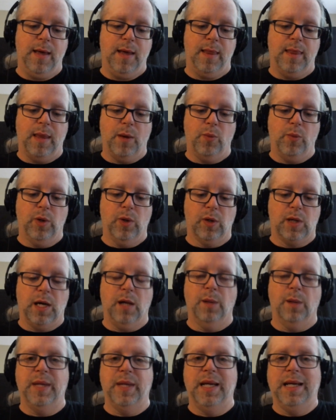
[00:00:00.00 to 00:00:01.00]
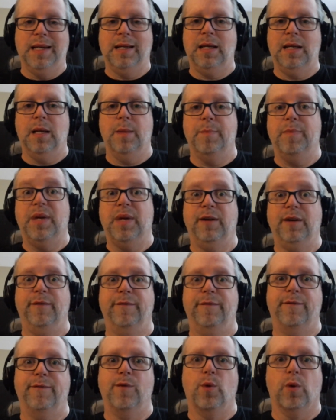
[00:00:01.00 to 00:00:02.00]
that will culminate in a big
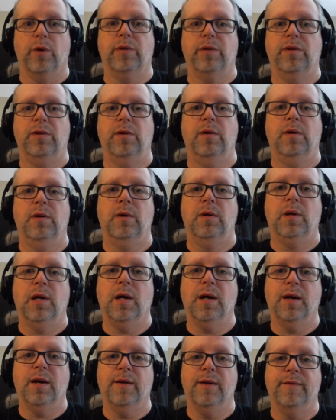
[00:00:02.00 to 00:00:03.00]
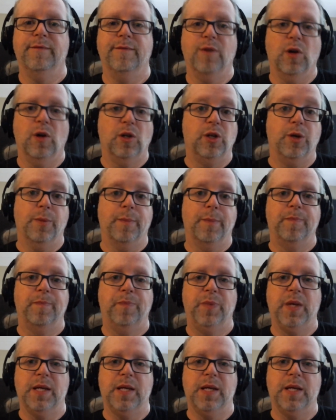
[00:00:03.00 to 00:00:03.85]
fourth volume,